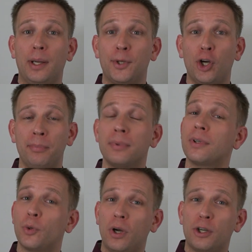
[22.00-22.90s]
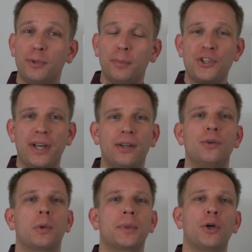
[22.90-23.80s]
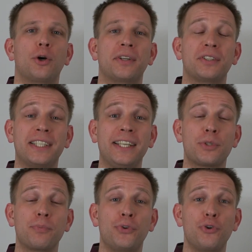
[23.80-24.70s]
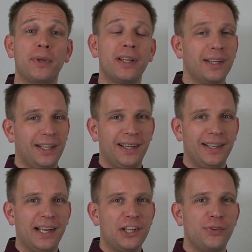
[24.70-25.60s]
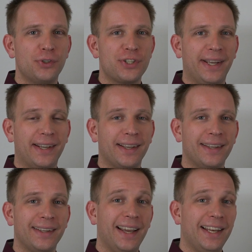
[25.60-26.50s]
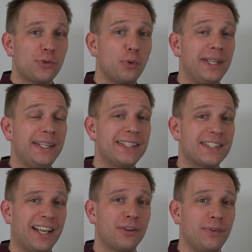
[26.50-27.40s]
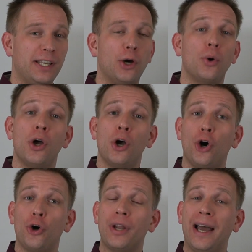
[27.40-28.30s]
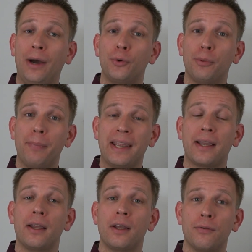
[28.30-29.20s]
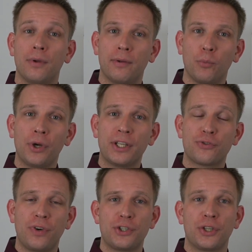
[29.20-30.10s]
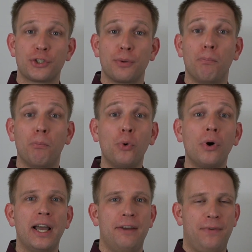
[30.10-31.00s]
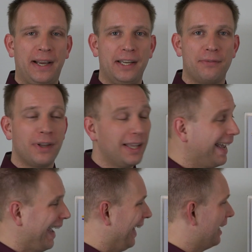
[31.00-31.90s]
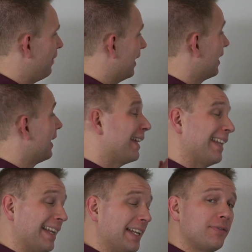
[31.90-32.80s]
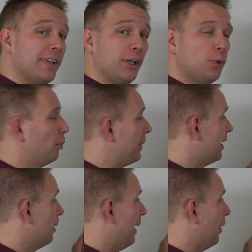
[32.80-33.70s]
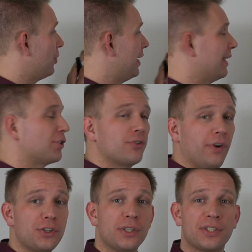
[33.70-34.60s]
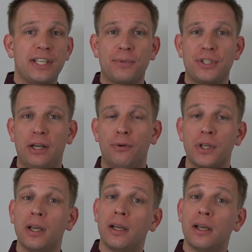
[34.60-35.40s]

I'm Tom. Welcome to my channel where we talk about continuous improvement in an industrial setting. And this will be the second video on how to make work instructions more effective. And in fact, this video will be about the instructions themselves.